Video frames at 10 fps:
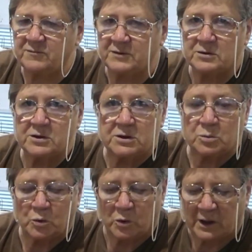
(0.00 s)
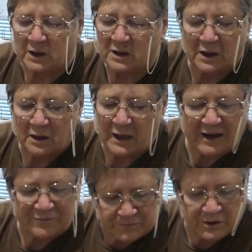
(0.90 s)
filtered water. You don't
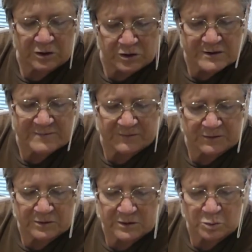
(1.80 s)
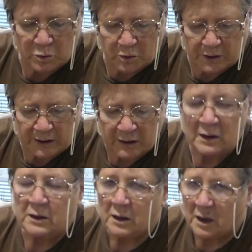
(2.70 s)
have to use filtered water,
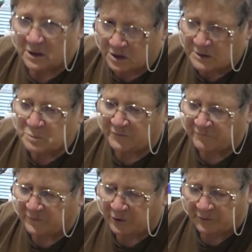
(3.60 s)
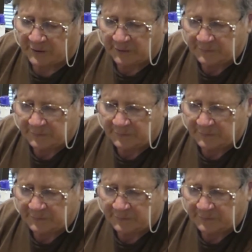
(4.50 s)
I just prefer it.